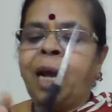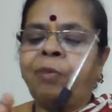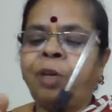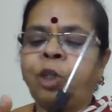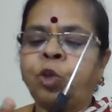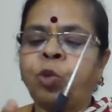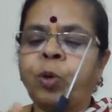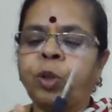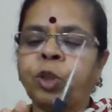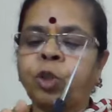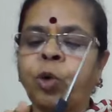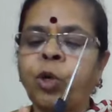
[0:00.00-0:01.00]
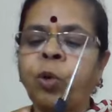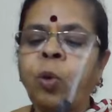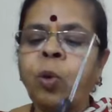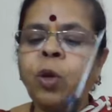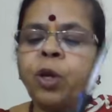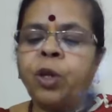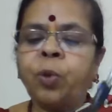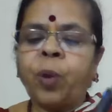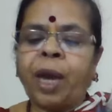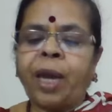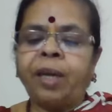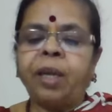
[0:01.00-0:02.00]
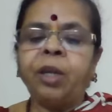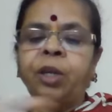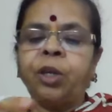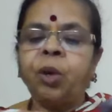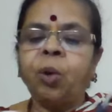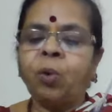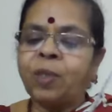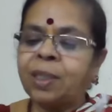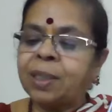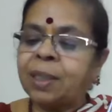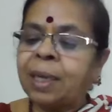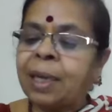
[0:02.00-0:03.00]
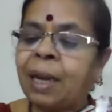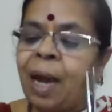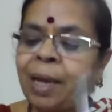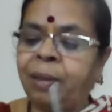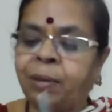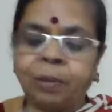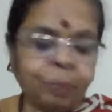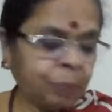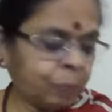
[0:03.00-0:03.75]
I will show you. You can use color.